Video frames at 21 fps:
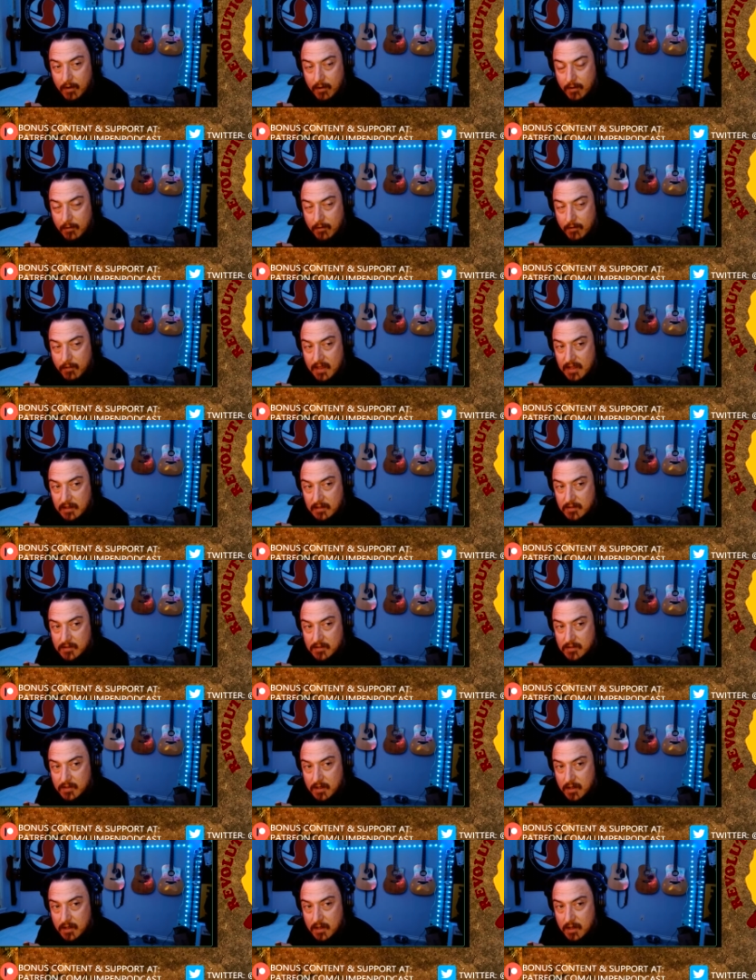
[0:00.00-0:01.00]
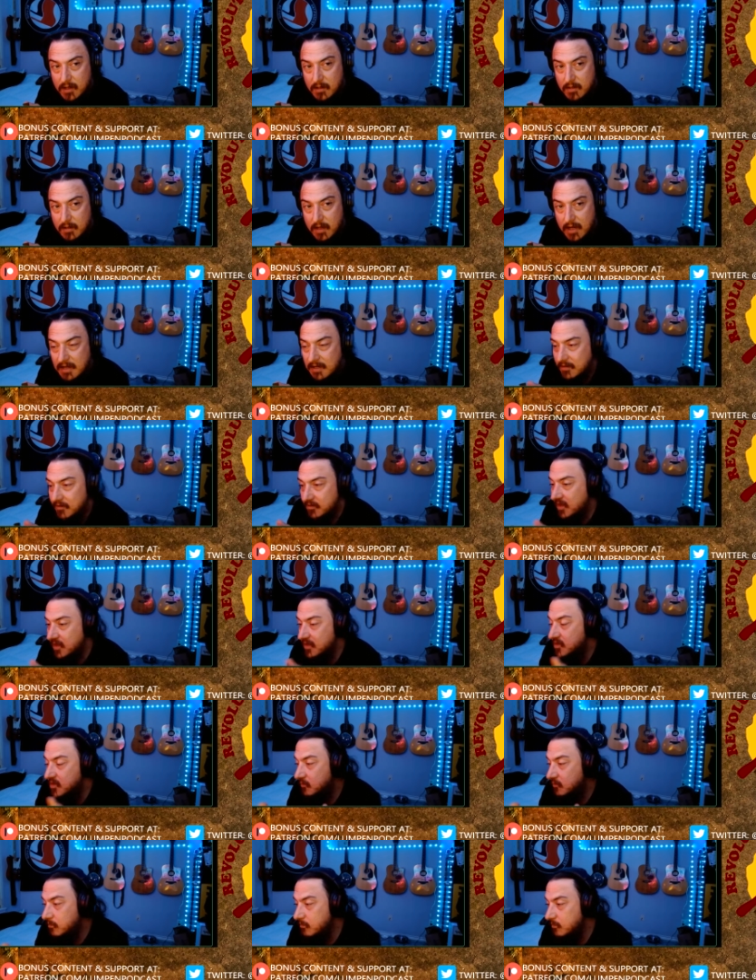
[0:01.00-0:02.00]
things, I
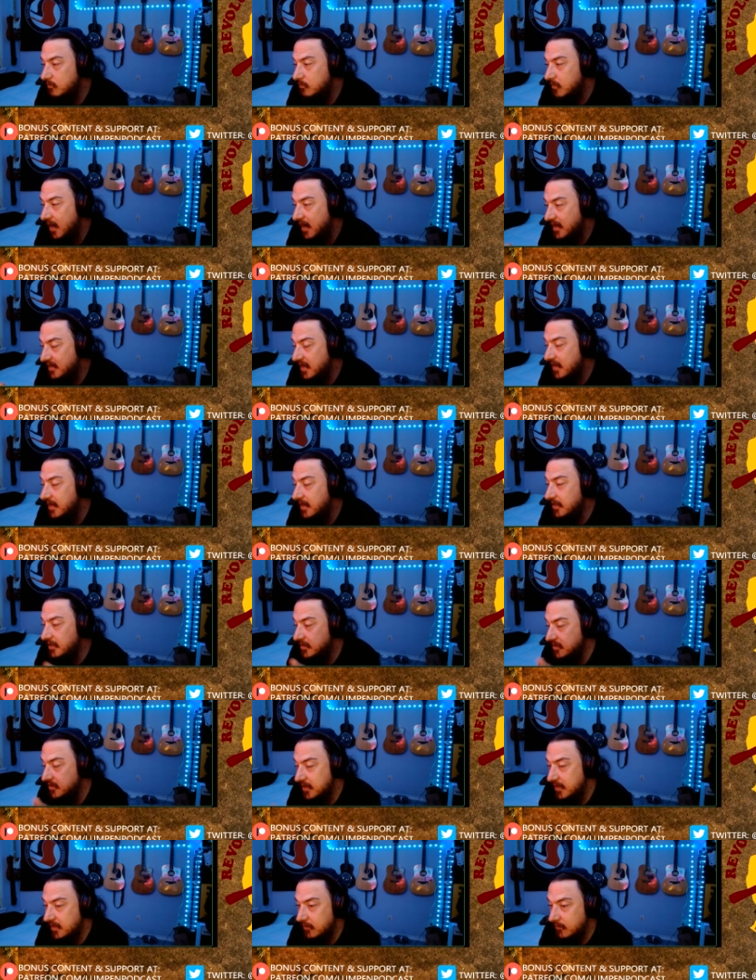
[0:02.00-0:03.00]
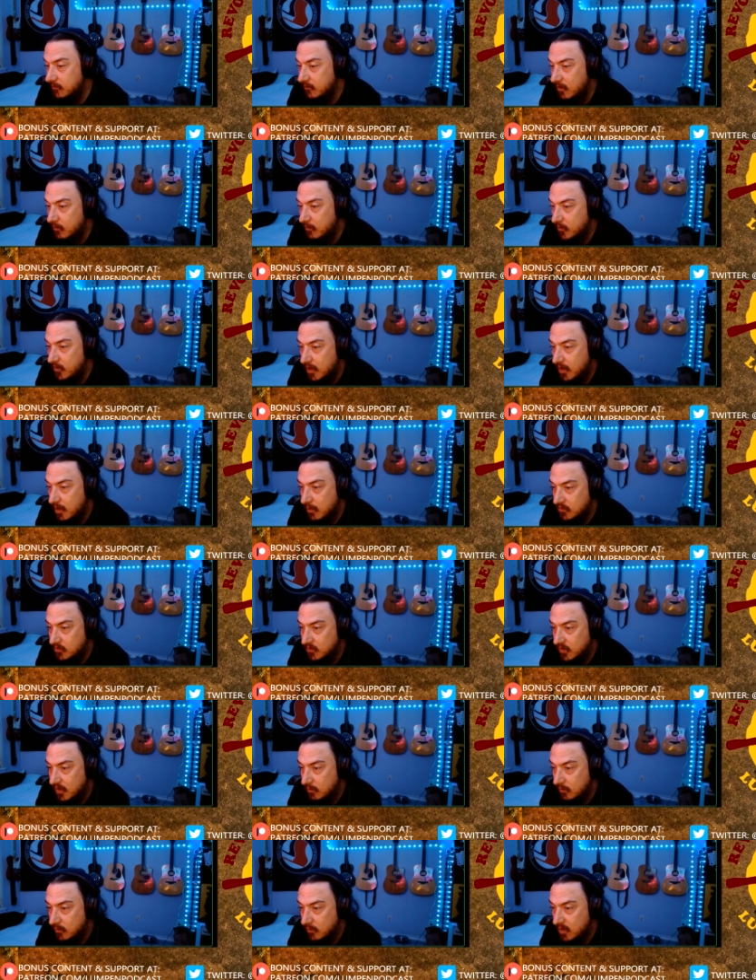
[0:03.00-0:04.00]
sense of identity taken from me. I was
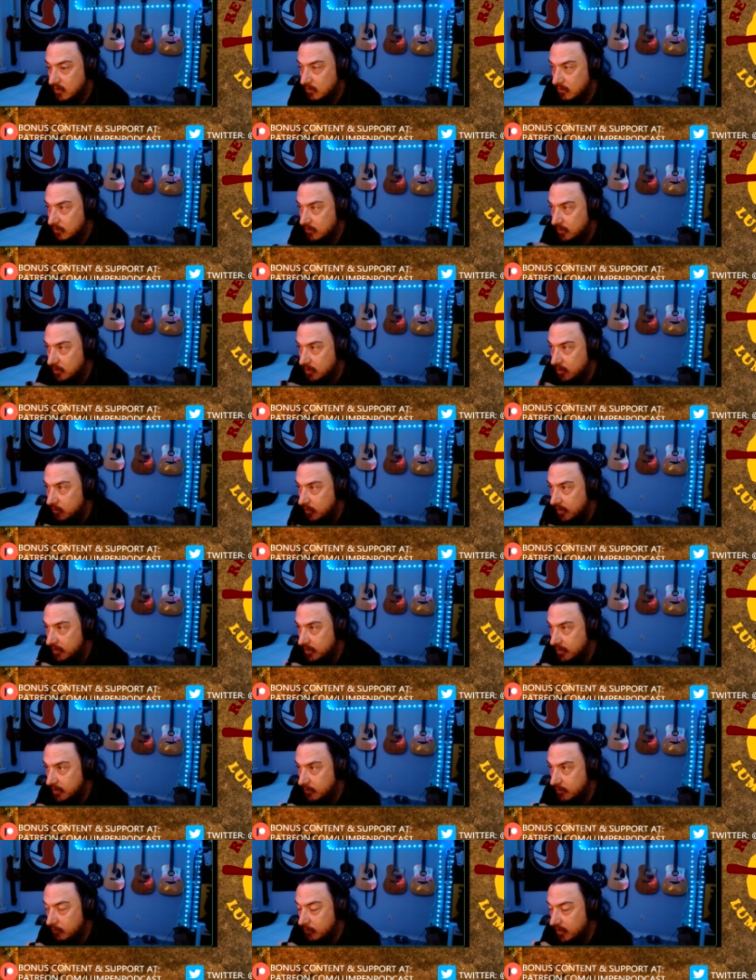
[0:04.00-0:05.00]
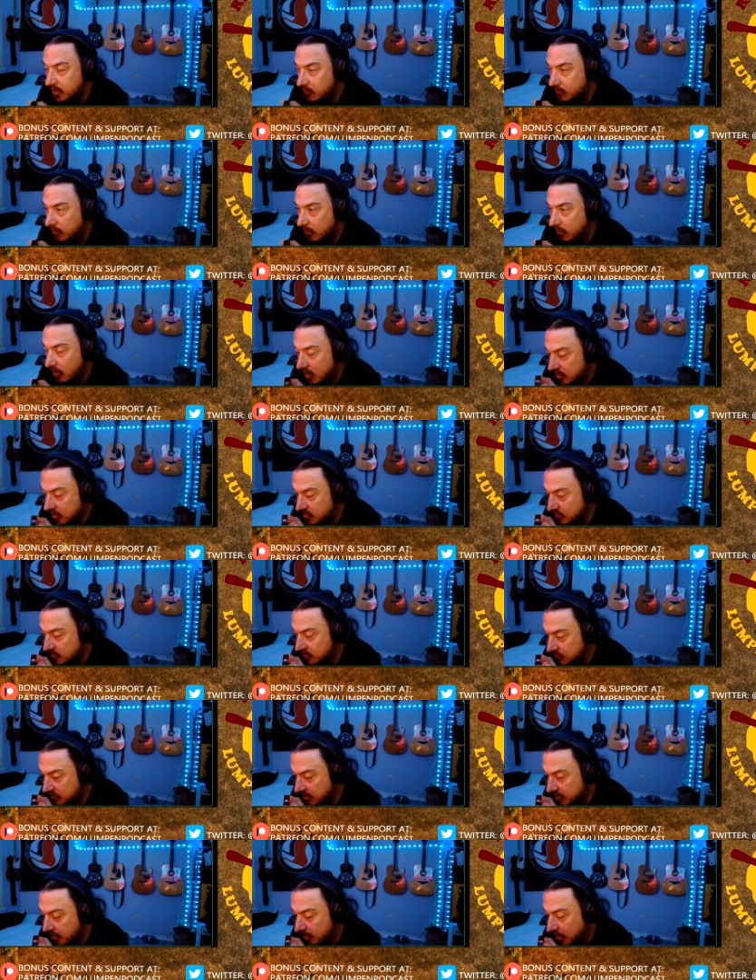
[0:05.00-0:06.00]
like, well, I did read
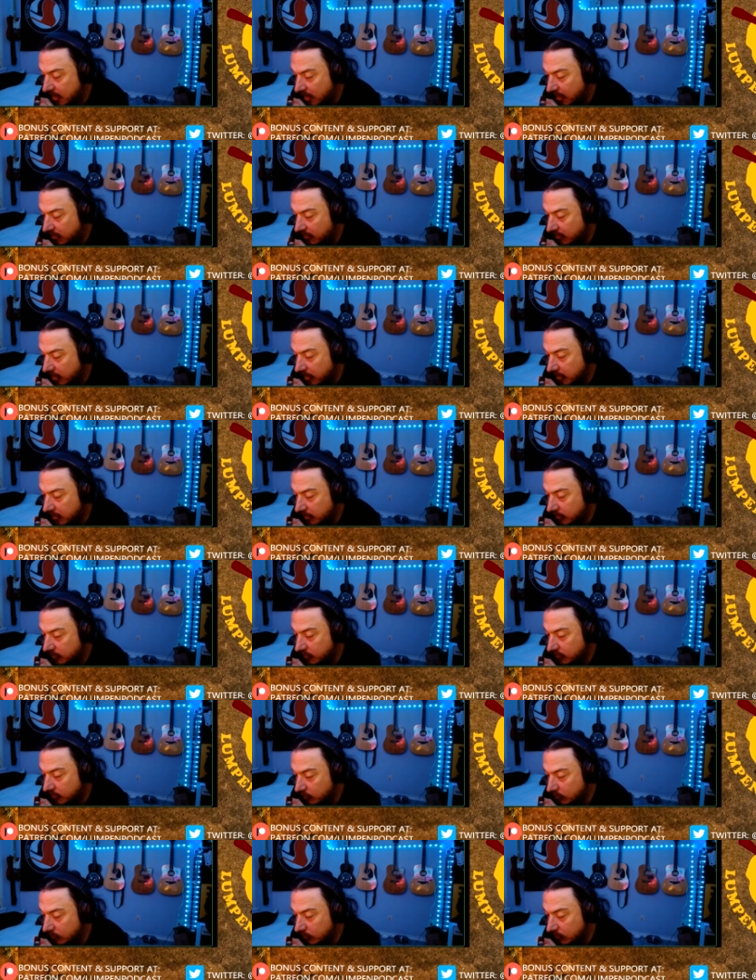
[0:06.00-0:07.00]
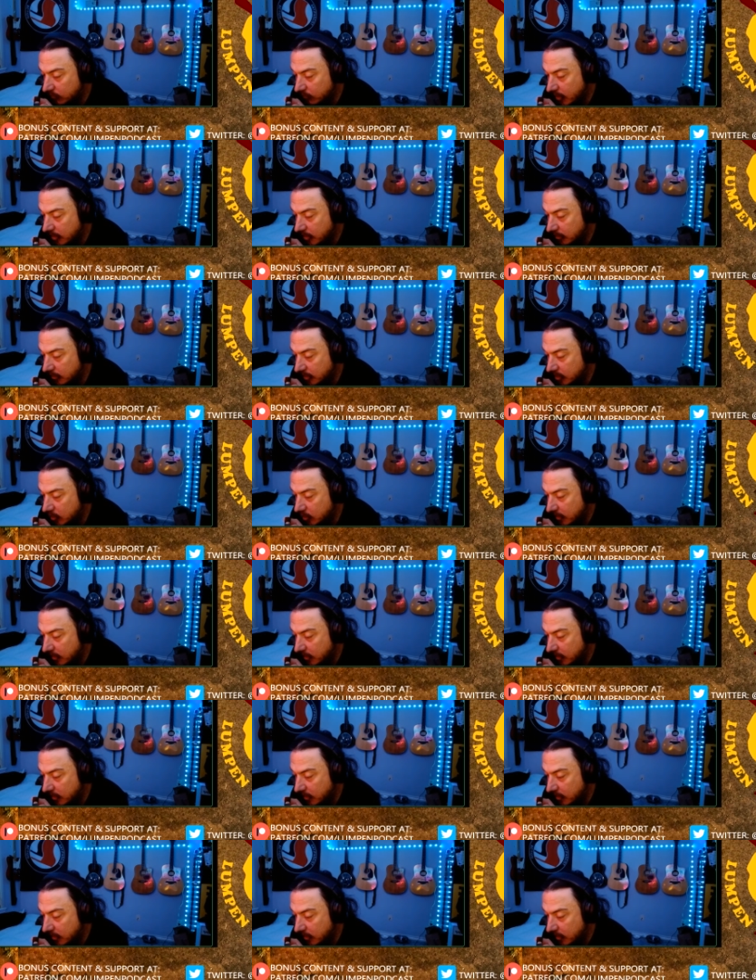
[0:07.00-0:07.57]
philosophy a lot, and so why don't I go